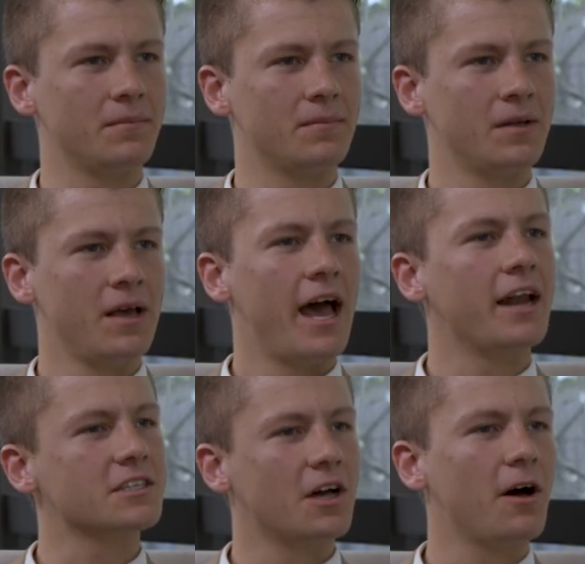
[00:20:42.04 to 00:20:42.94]
So.
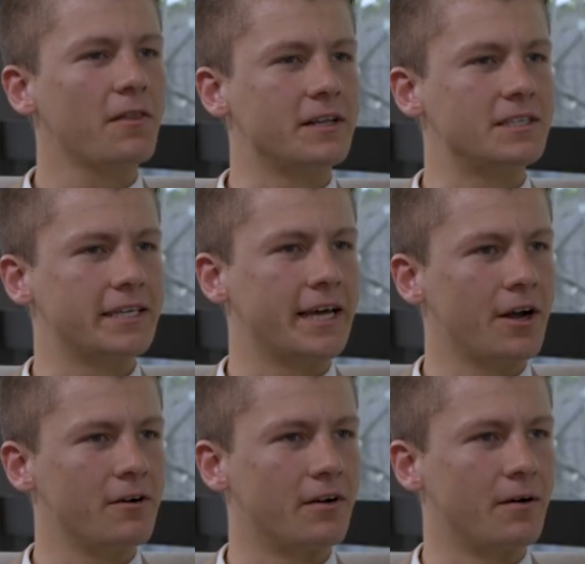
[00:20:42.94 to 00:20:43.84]
And it's a hard thing to get
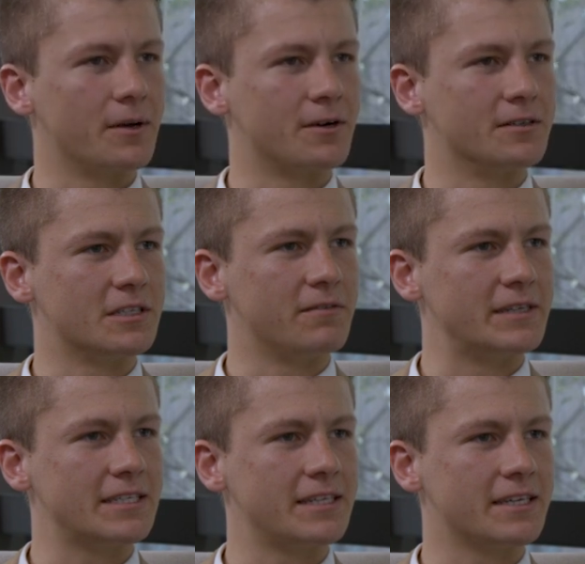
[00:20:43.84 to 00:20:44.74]
over, because
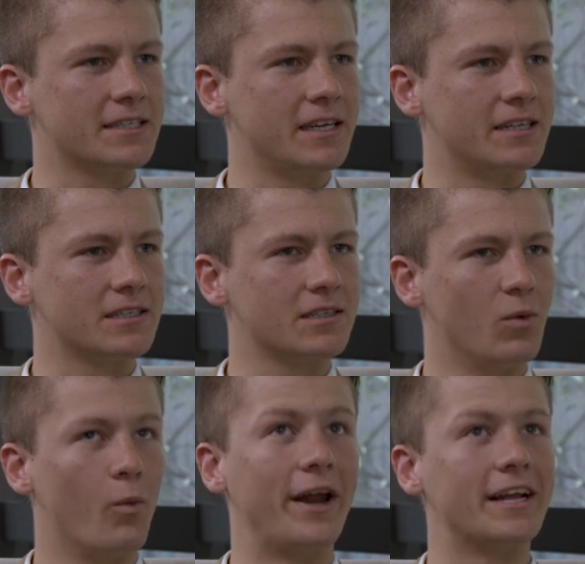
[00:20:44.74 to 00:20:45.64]
obviously it's
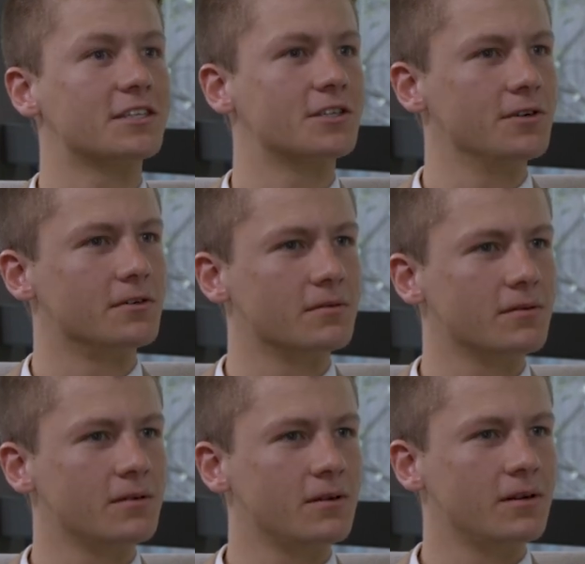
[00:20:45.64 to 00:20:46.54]
when it's good,
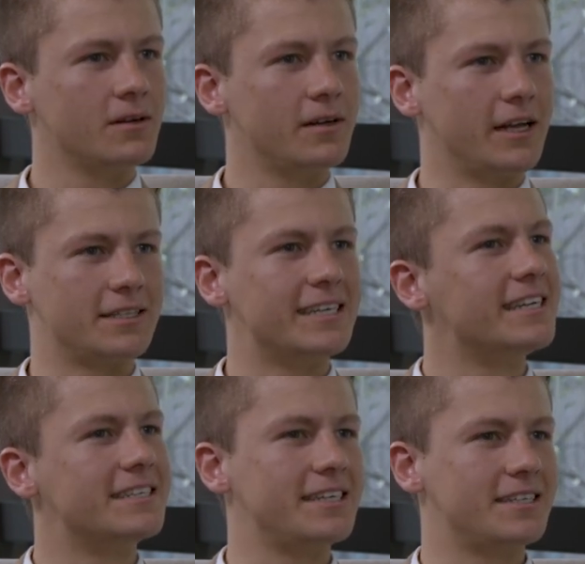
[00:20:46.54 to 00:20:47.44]
it's
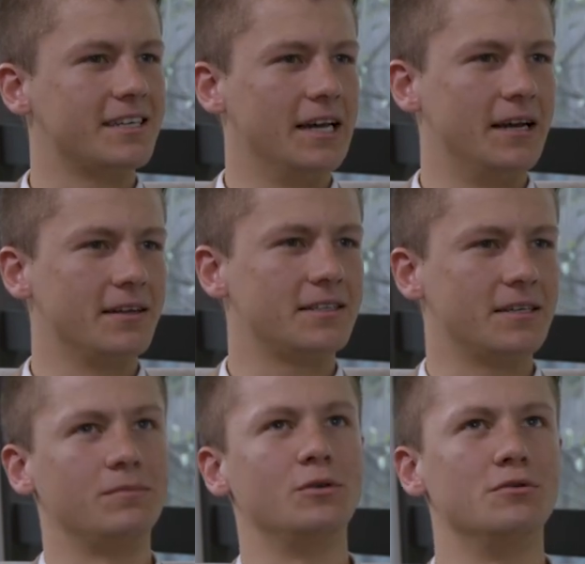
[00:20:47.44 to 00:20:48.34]
easy
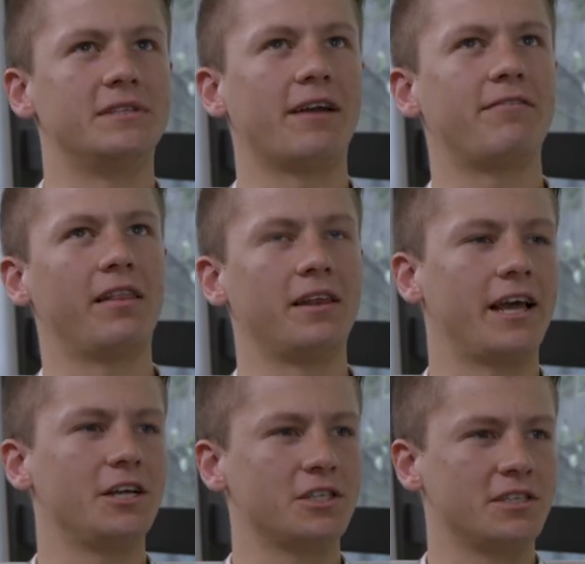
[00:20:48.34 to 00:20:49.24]
to use that
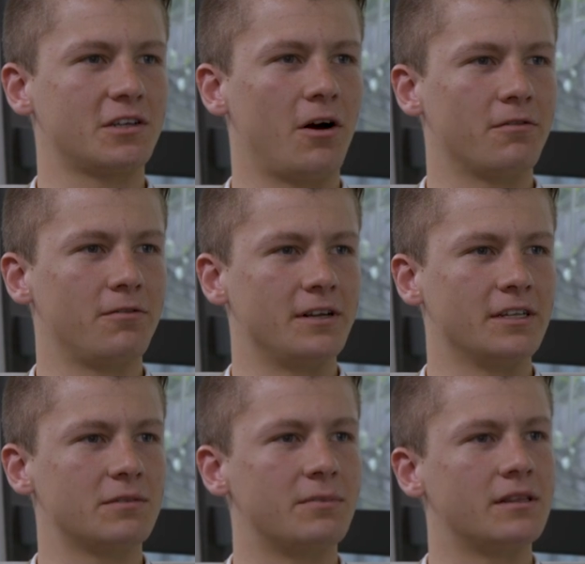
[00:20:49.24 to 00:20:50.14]
validation as
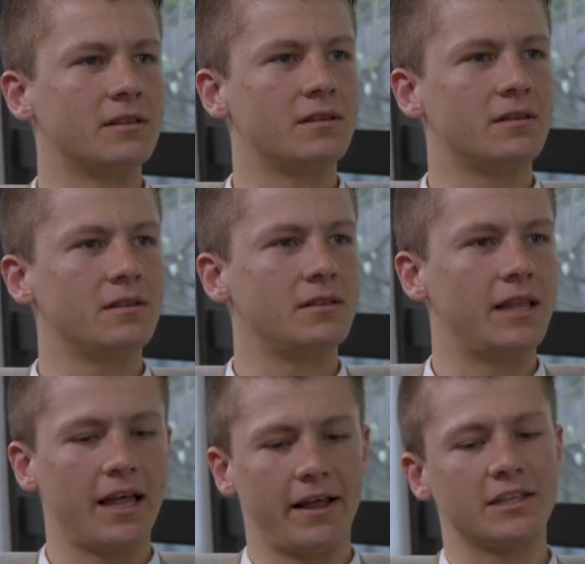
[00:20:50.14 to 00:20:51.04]
confidence, but
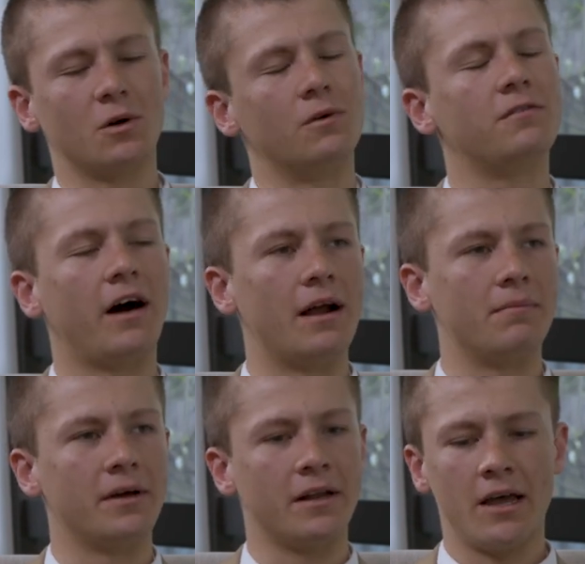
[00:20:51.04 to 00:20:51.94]
that's all
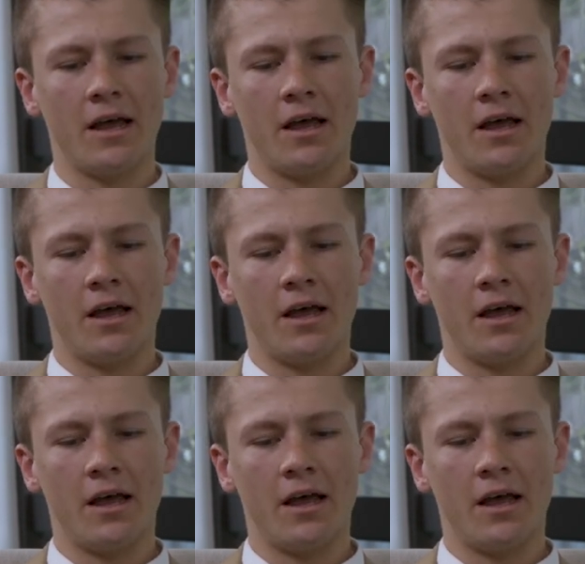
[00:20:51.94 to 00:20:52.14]
fine. But